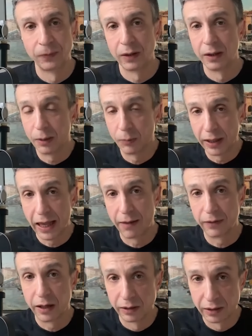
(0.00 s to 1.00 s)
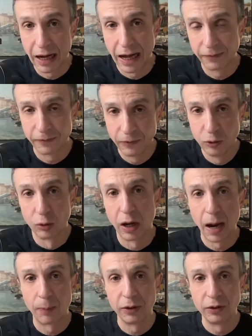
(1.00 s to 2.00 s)
They will have a lot fewer
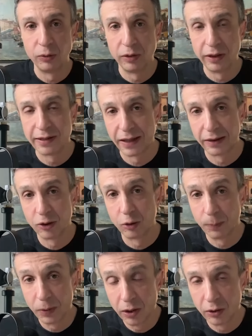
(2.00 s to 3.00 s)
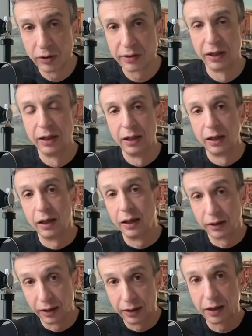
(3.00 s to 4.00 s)
opportunities than their peers
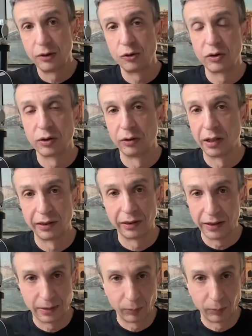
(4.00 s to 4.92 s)
in other countries on that list.